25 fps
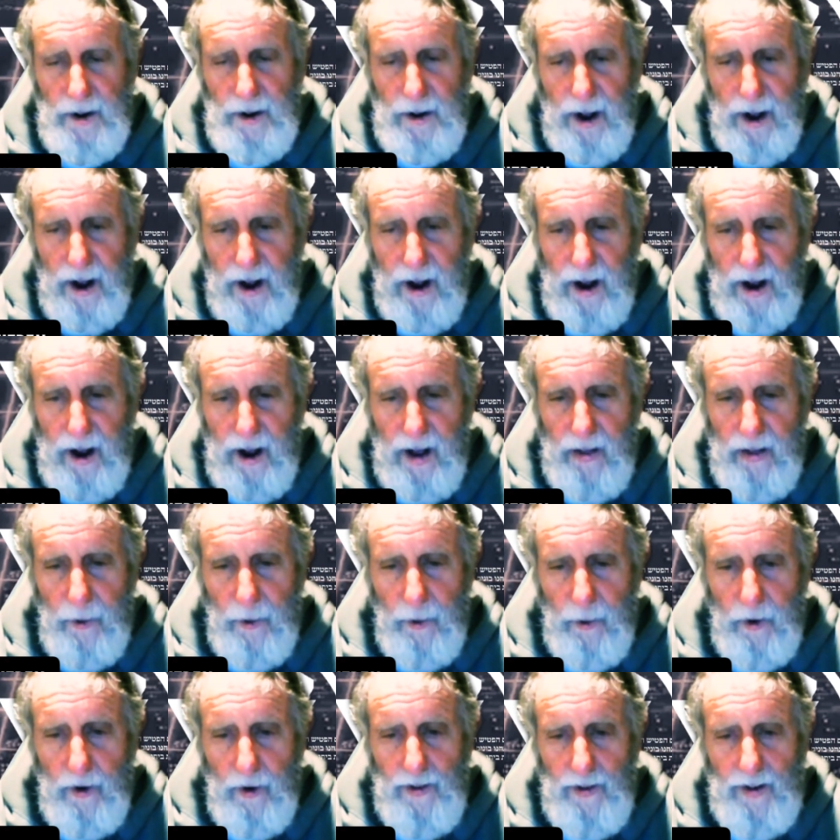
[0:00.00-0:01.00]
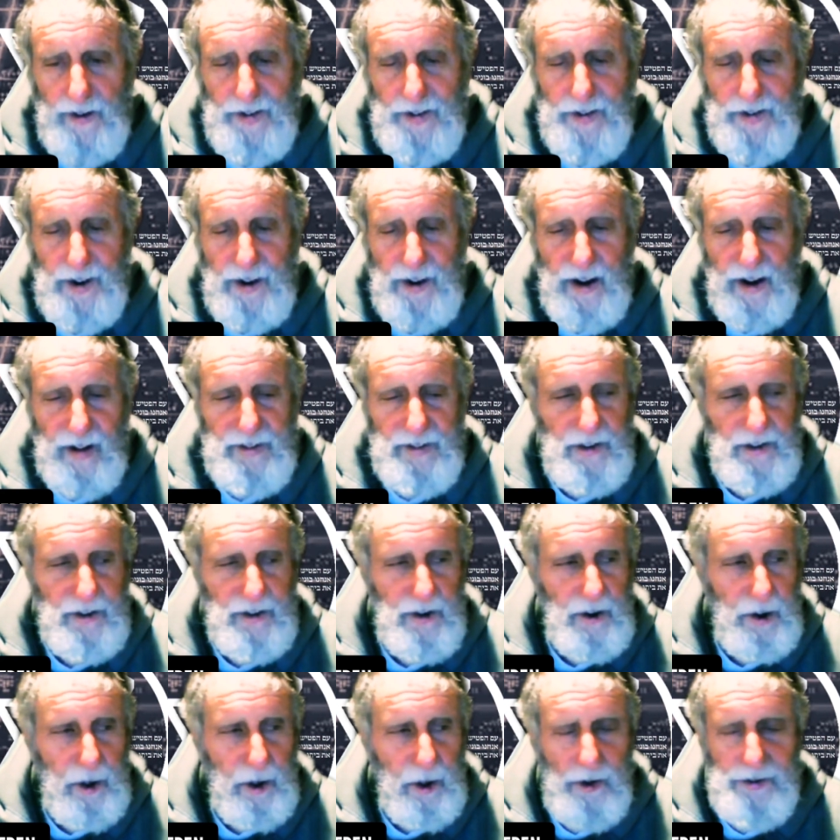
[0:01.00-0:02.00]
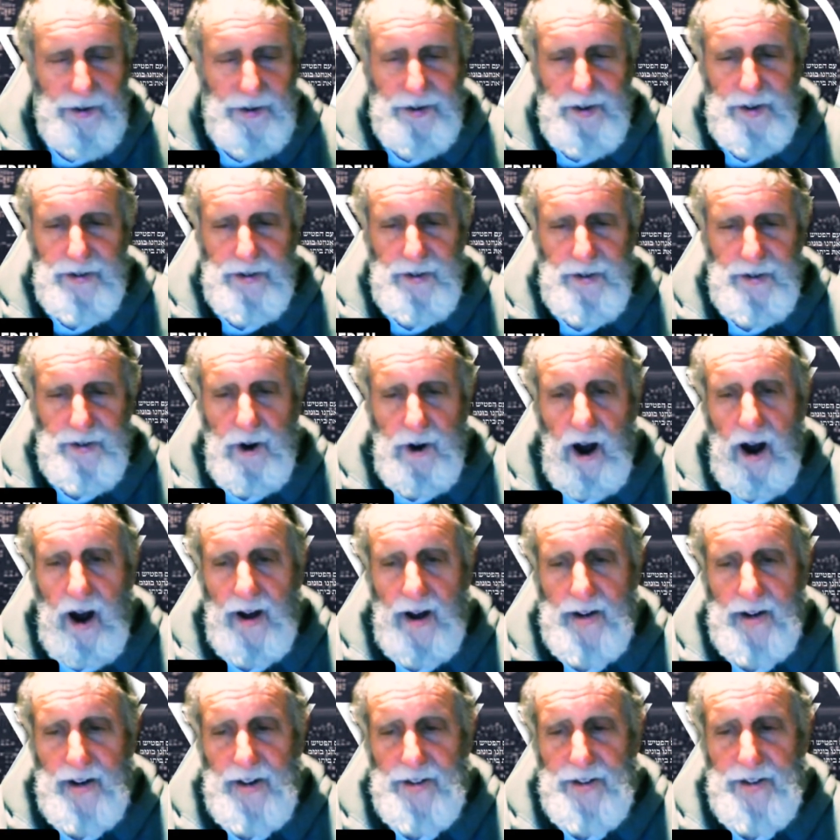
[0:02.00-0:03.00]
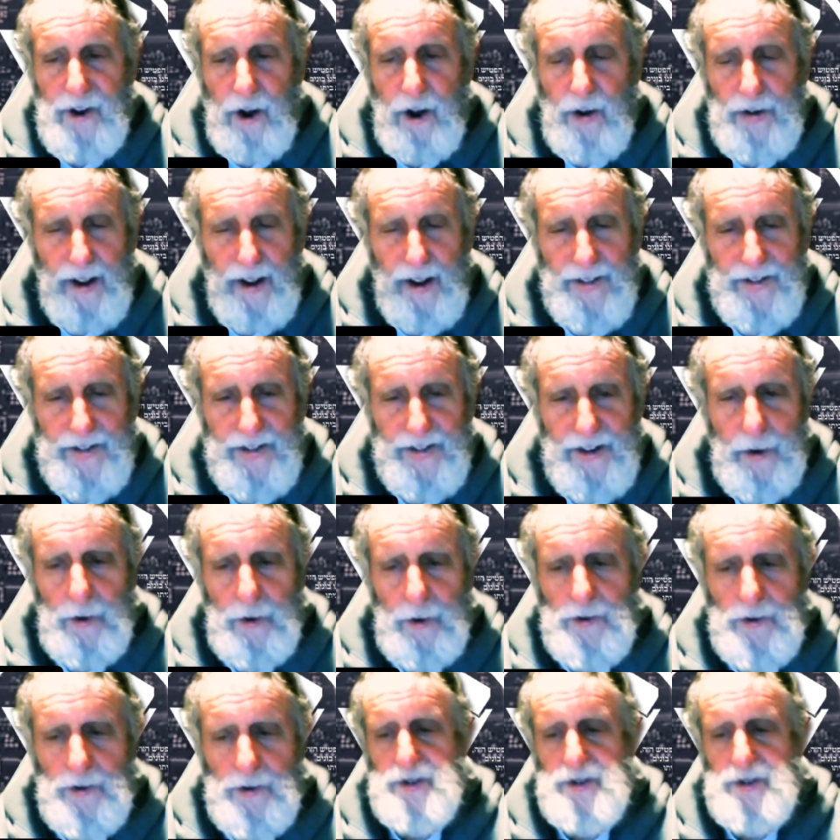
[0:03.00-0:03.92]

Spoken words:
The world that is connected closely to God is called Atzilut.